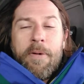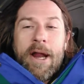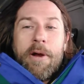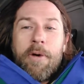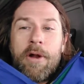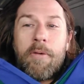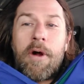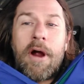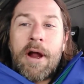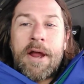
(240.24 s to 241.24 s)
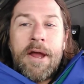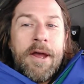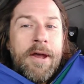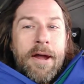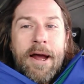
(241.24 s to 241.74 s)
when I want to work,
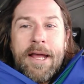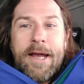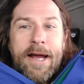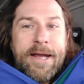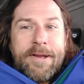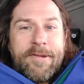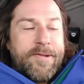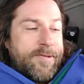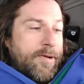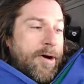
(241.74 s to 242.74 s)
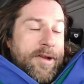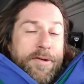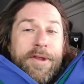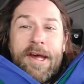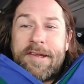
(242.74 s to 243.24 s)
I, I, or I
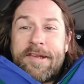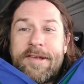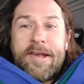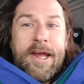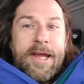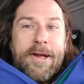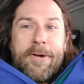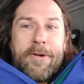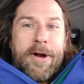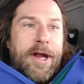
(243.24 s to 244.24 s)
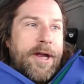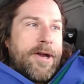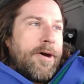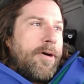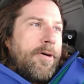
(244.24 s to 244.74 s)
do this, I, or I
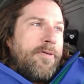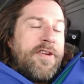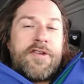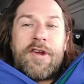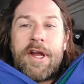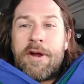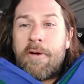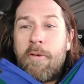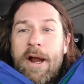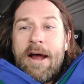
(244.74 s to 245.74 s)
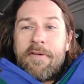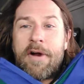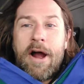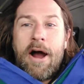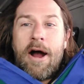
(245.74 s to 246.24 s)
go fishing or
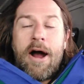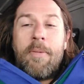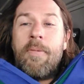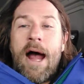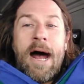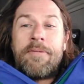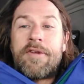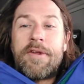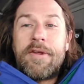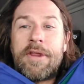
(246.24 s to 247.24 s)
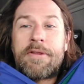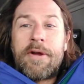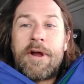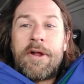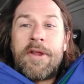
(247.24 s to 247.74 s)
whatever. I, I'm absolutely
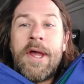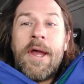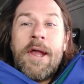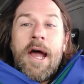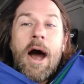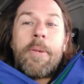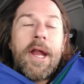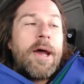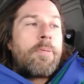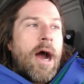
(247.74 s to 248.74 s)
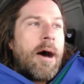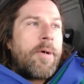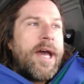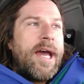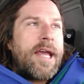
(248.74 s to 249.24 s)
thrilled. I'm going to
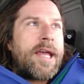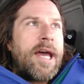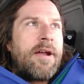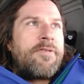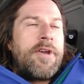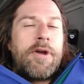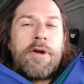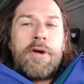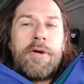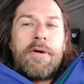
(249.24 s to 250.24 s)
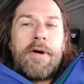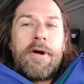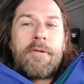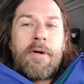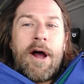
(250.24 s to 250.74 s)
probably get a few
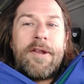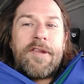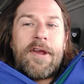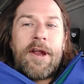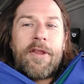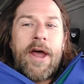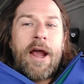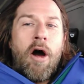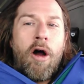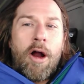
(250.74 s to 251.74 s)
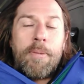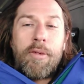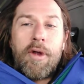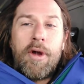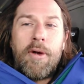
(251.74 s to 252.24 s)
runs in on like hard
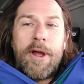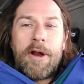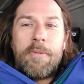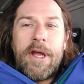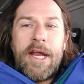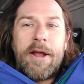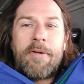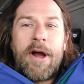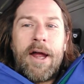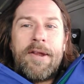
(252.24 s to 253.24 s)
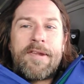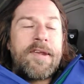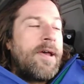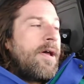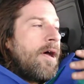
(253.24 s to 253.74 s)
blue intermediate runs,
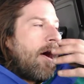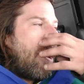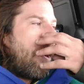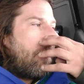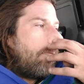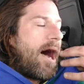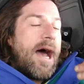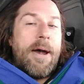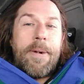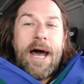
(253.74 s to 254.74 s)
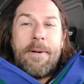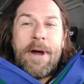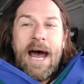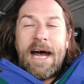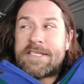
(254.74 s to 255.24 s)
um, by, by a
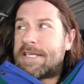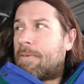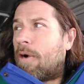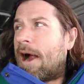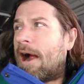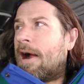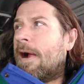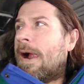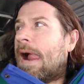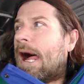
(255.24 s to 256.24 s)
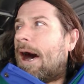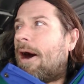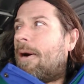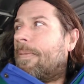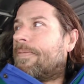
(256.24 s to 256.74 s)
pass somewhere.
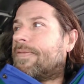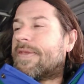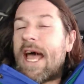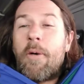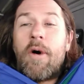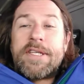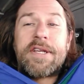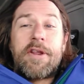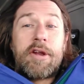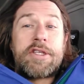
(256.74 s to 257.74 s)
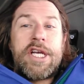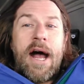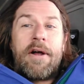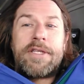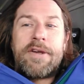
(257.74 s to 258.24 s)
Um, that was a little
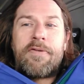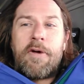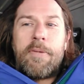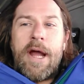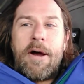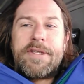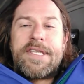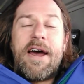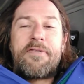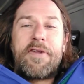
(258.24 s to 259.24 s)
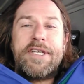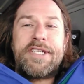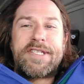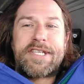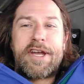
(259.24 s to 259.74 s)
challenging for me. I was definitely
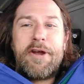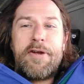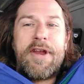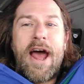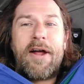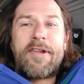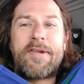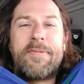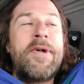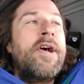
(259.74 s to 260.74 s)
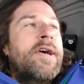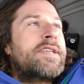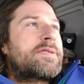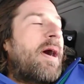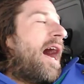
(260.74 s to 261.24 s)
just scooting down some
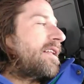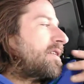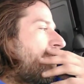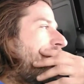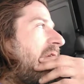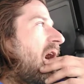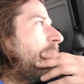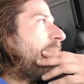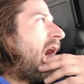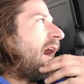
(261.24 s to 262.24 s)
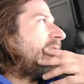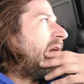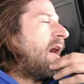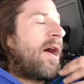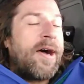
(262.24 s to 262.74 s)
spots on my back,
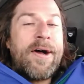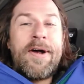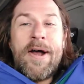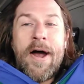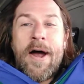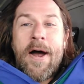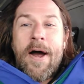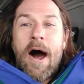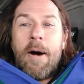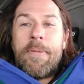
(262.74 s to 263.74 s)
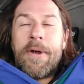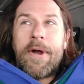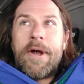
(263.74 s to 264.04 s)
uh, up